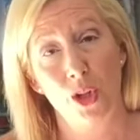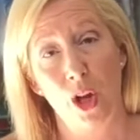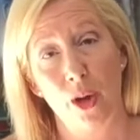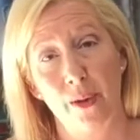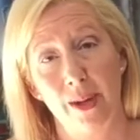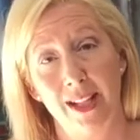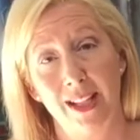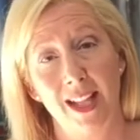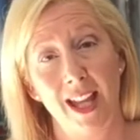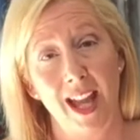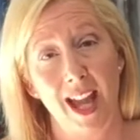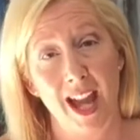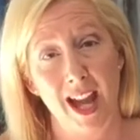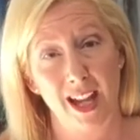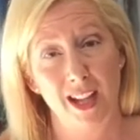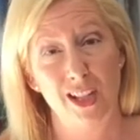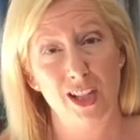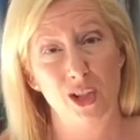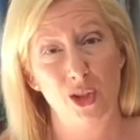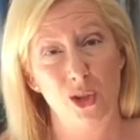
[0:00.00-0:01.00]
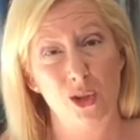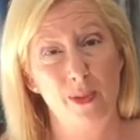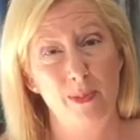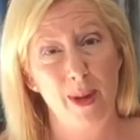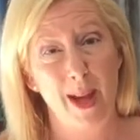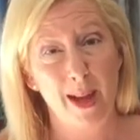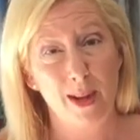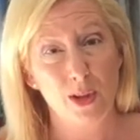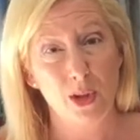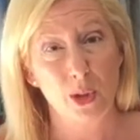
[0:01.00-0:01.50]
knowing how to use
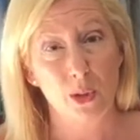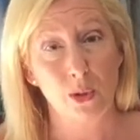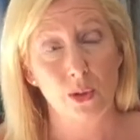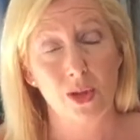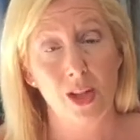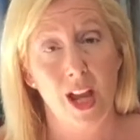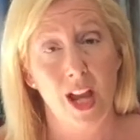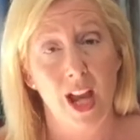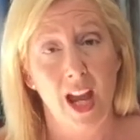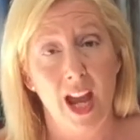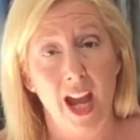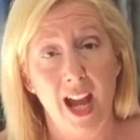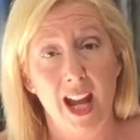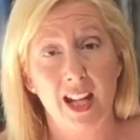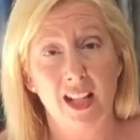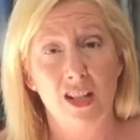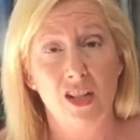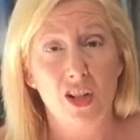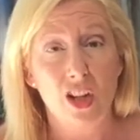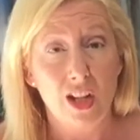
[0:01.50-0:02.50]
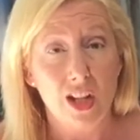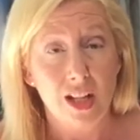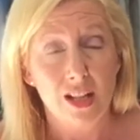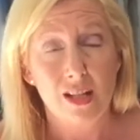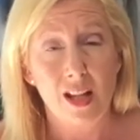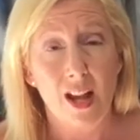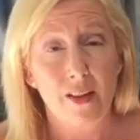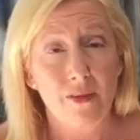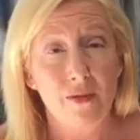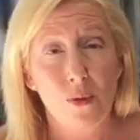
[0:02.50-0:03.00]
power tools. And
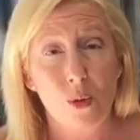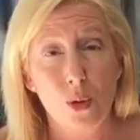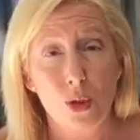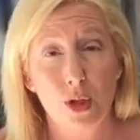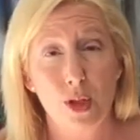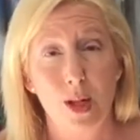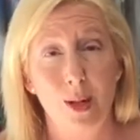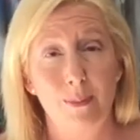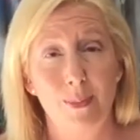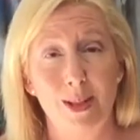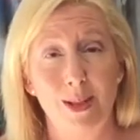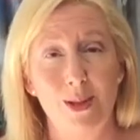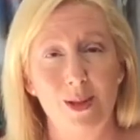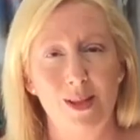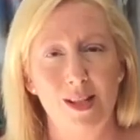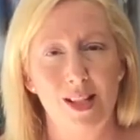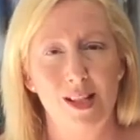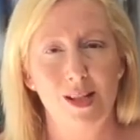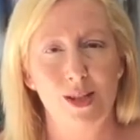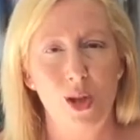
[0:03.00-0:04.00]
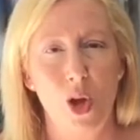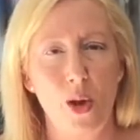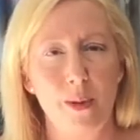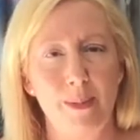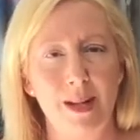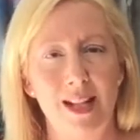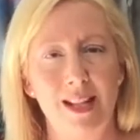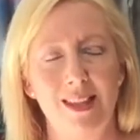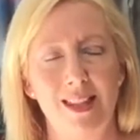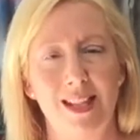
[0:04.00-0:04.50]
it's unfortunate because there's so
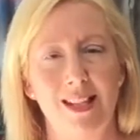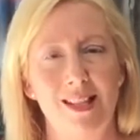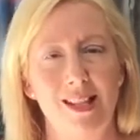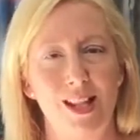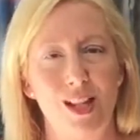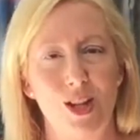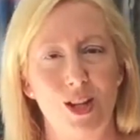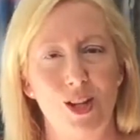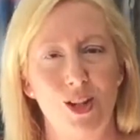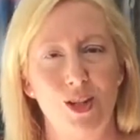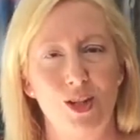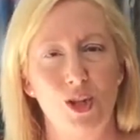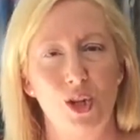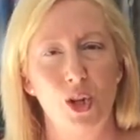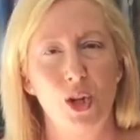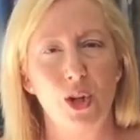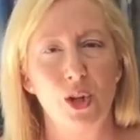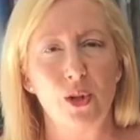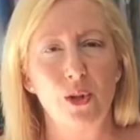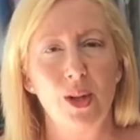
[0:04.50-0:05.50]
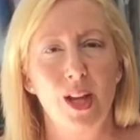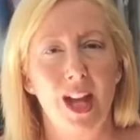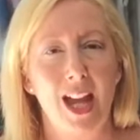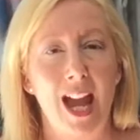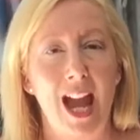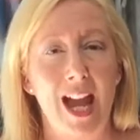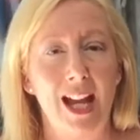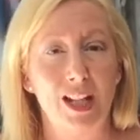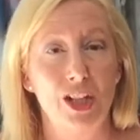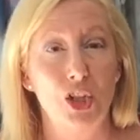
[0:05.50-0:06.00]
many things that you can do
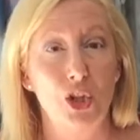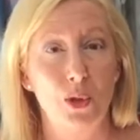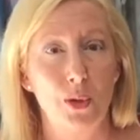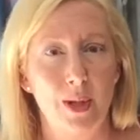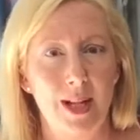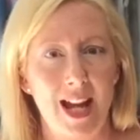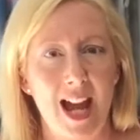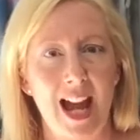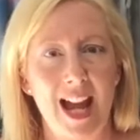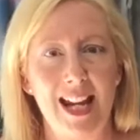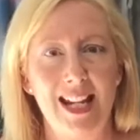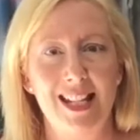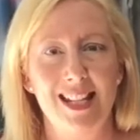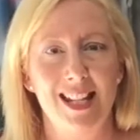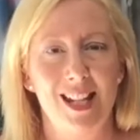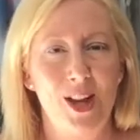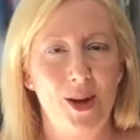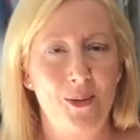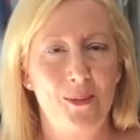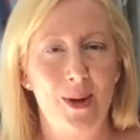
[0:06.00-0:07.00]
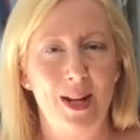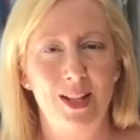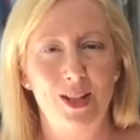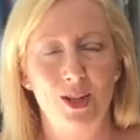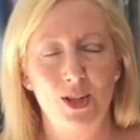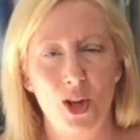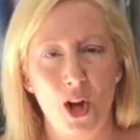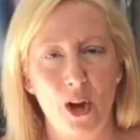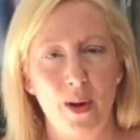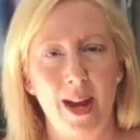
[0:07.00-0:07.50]
and create when
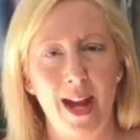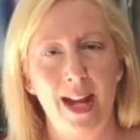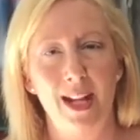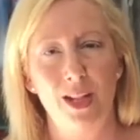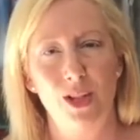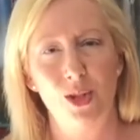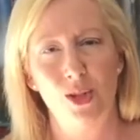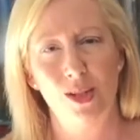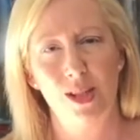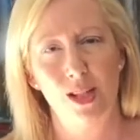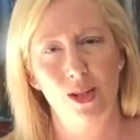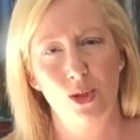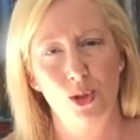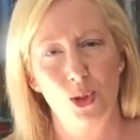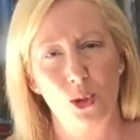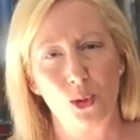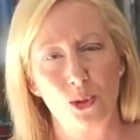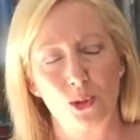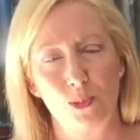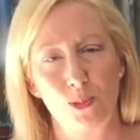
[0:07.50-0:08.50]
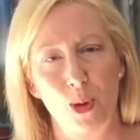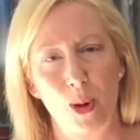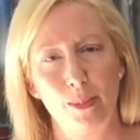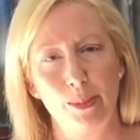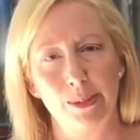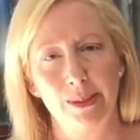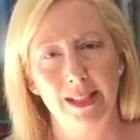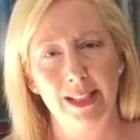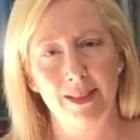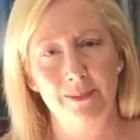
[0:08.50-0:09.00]
you know how to use these tools
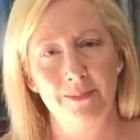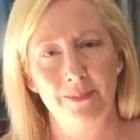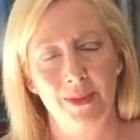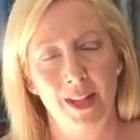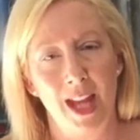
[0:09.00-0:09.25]
properly.